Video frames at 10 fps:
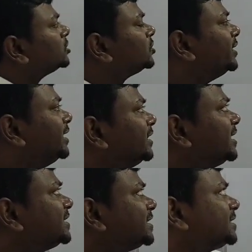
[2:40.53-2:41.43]
So in
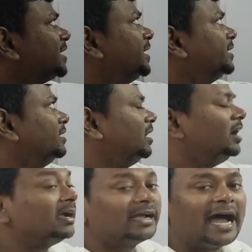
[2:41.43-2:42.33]
this state
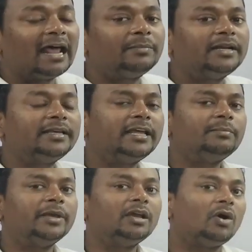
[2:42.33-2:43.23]
carbon
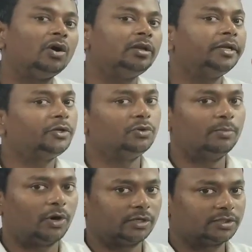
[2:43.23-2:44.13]
can make only 2
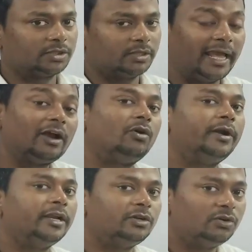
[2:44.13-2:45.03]
bonds
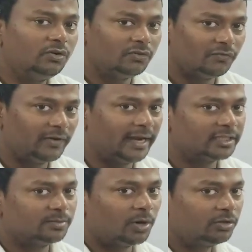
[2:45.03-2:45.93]
according to
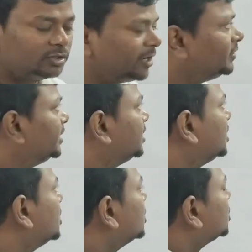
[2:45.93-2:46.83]
valence bond theory.
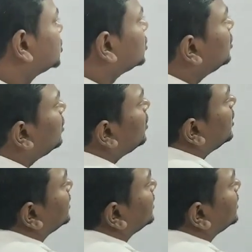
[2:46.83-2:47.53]
So